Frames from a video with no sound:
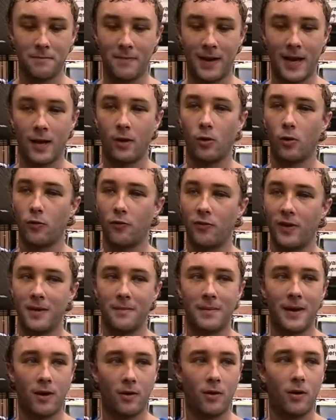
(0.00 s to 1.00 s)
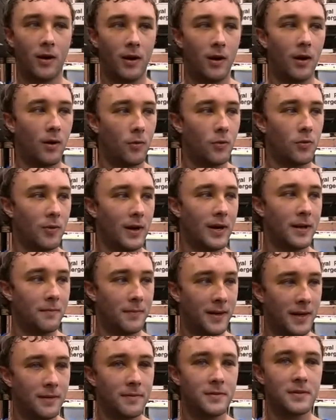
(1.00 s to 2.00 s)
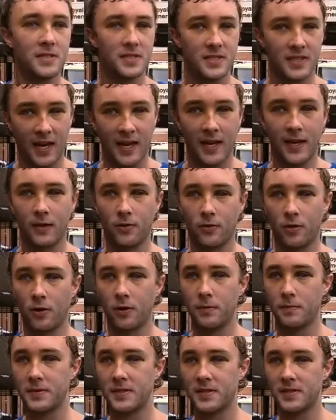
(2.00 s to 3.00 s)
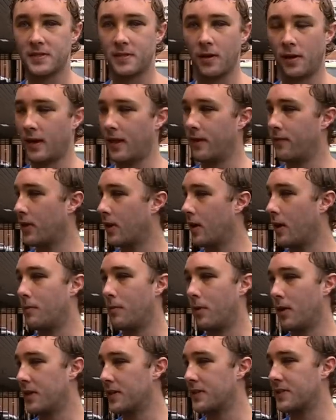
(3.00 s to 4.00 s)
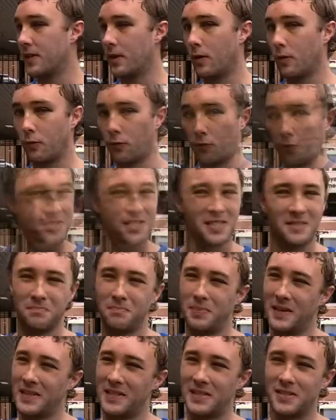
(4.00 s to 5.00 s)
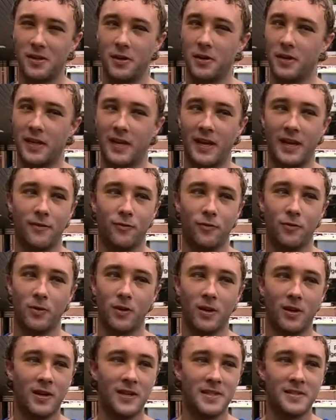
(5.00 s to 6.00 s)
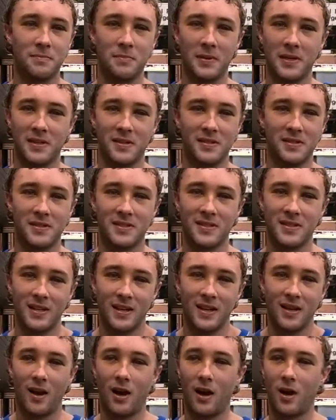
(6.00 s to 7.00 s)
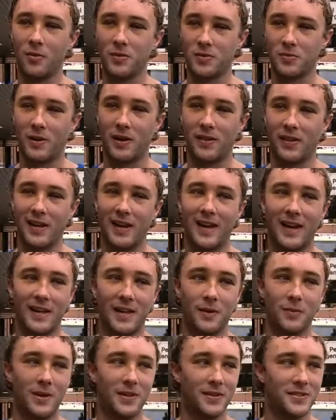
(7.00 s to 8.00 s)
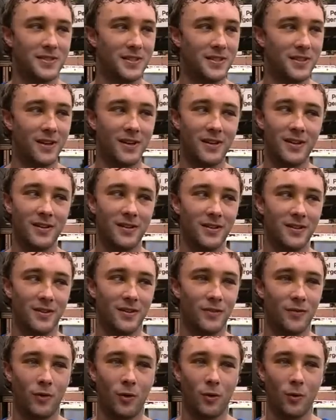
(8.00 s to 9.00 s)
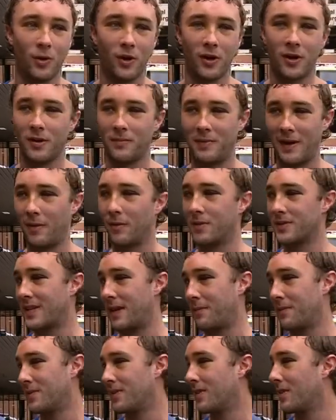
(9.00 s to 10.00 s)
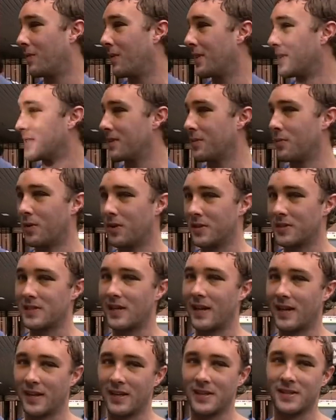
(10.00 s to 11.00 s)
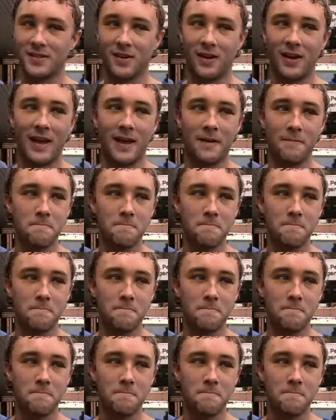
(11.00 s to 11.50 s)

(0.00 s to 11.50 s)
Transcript: It, male or female, I, I would recommend stay in groups. Don't ever go by yourself. Just be so careful, guys, because I was one of the lucky ones, you know. You've all heard about what's happened to the ones that weren't as lucky as I